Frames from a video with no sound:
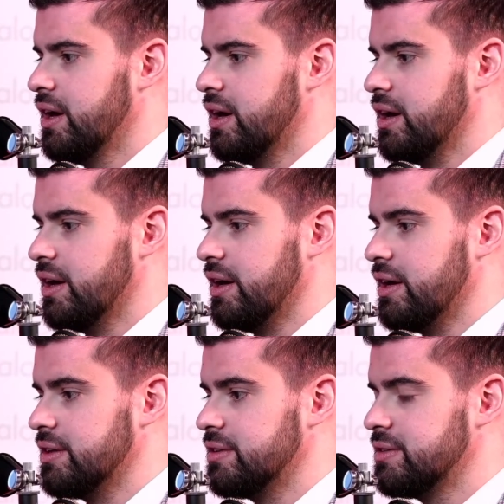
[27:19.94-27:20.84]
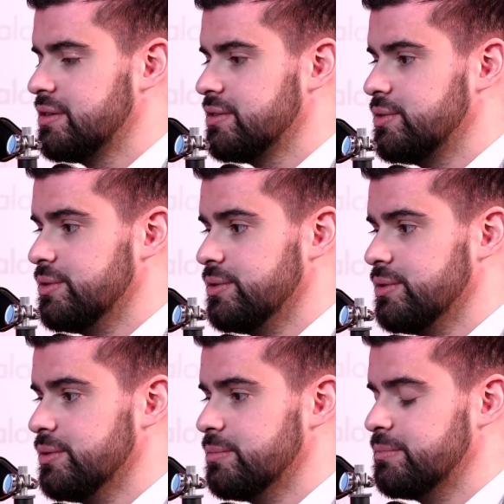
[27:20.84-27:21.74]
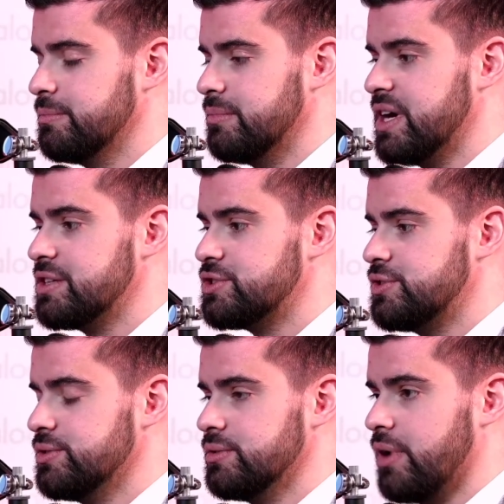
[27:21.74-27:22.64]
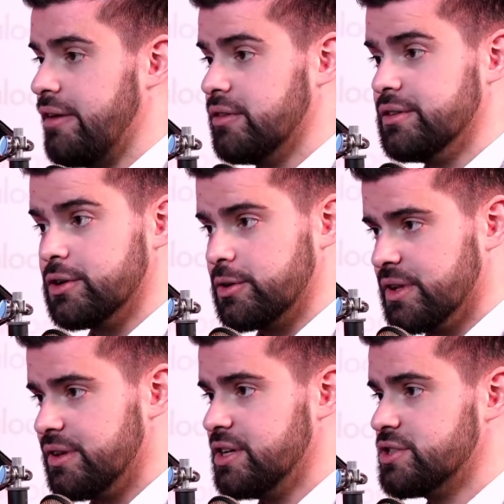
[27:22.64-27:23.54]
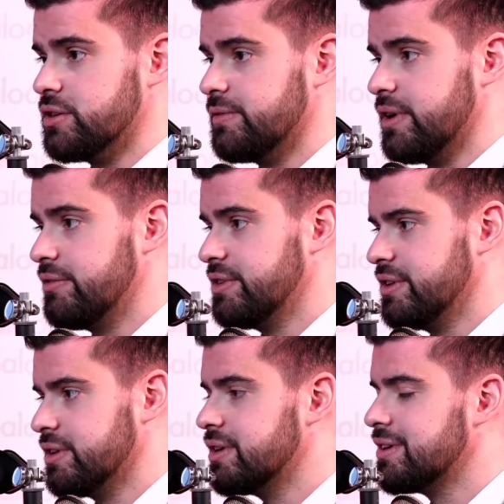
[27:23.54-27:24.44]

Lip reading: and to manage to have a documentation of everything.